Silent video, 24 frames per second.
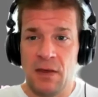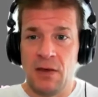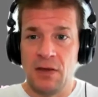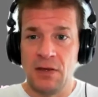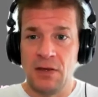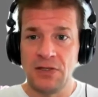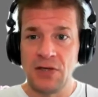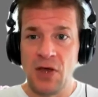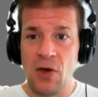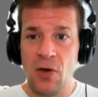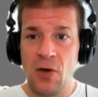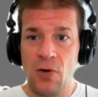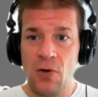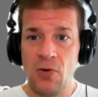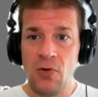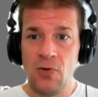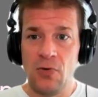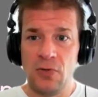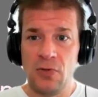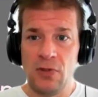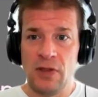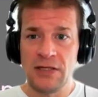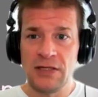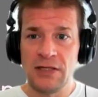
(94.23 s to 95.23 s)
So
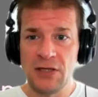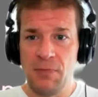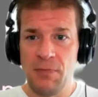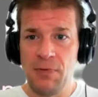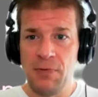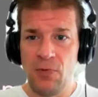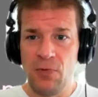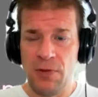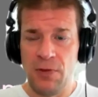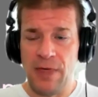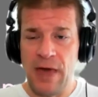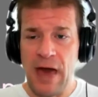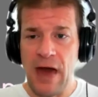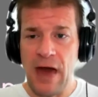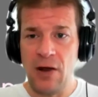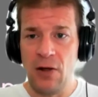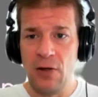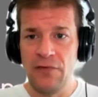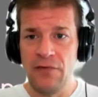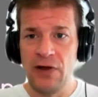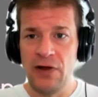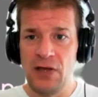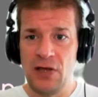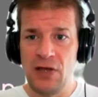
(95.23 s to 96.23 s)
let's open with that.
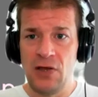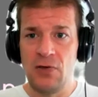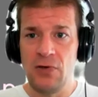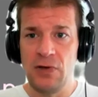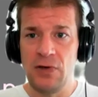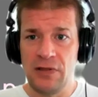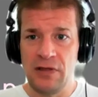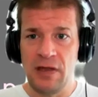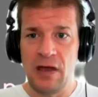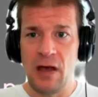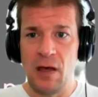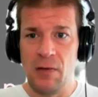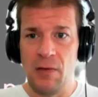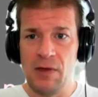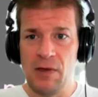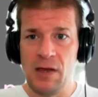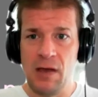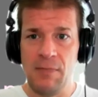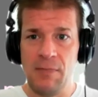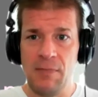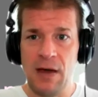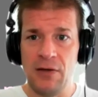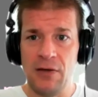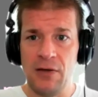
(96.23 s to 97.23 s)
Over to you and tell me
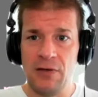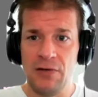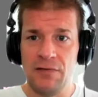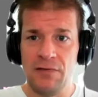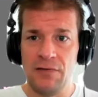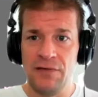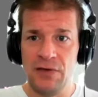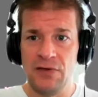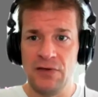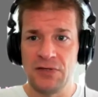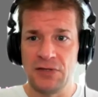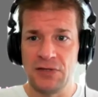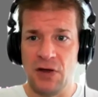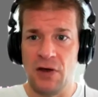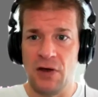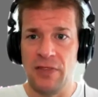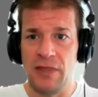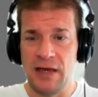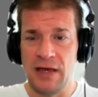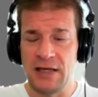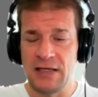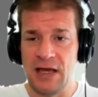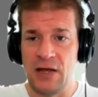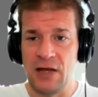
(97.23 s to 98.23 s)
about your views on
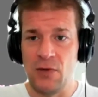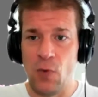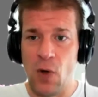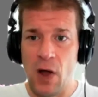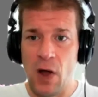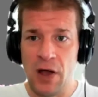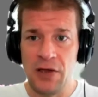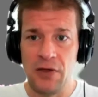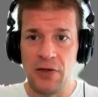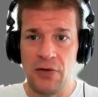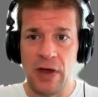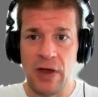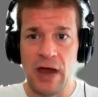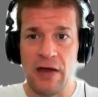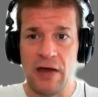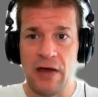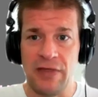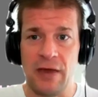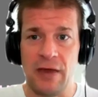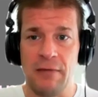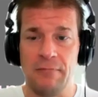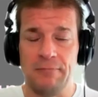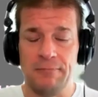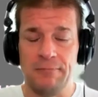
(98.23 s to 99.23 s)
this and why you have
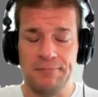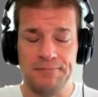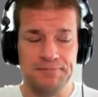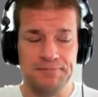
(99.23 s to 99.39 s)
them.